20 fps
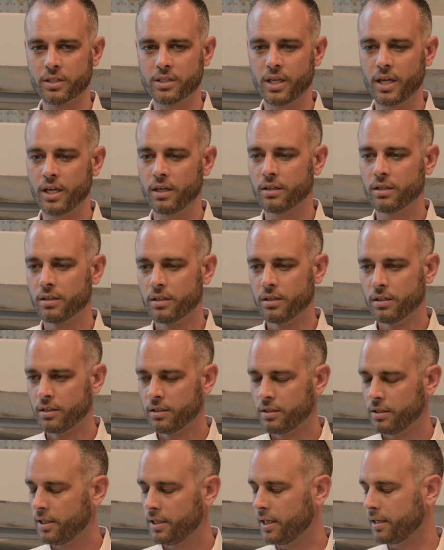estate
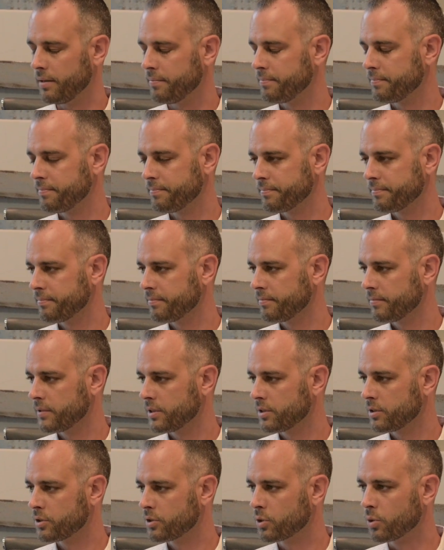
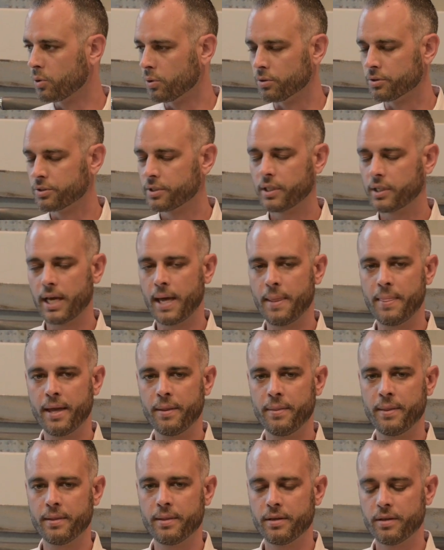schools, and
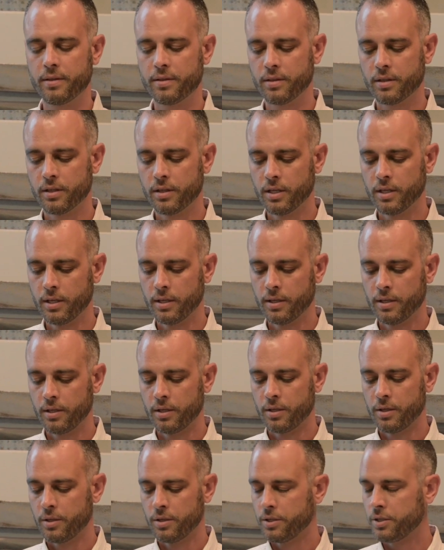then
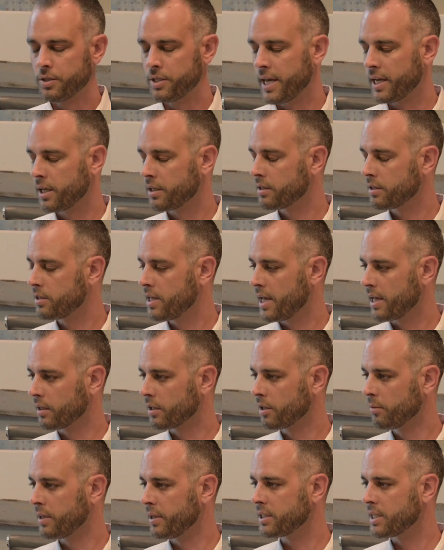you take a
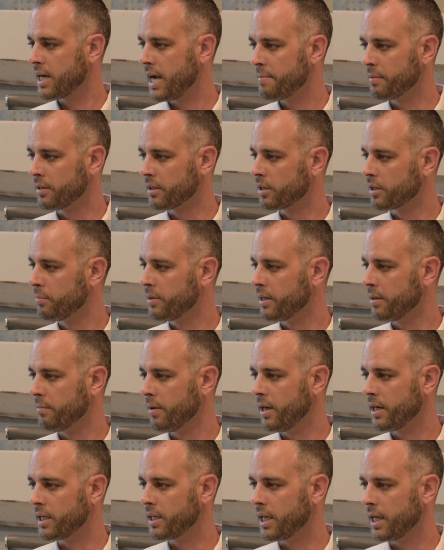little bit of time, a little bit of
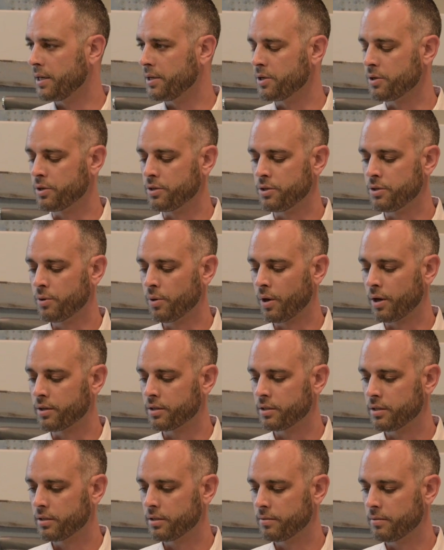money, and you are
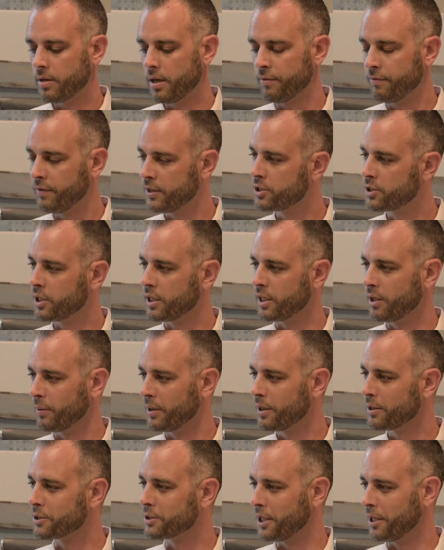officially a
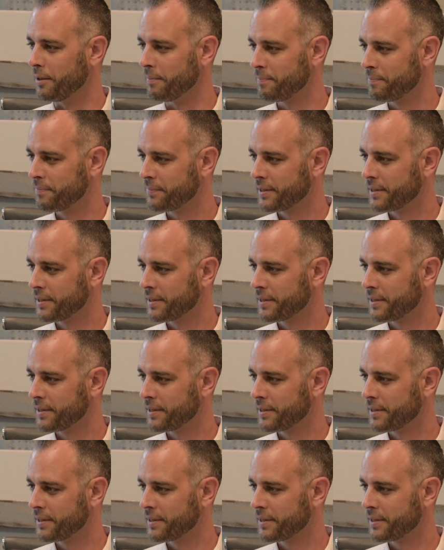realtor,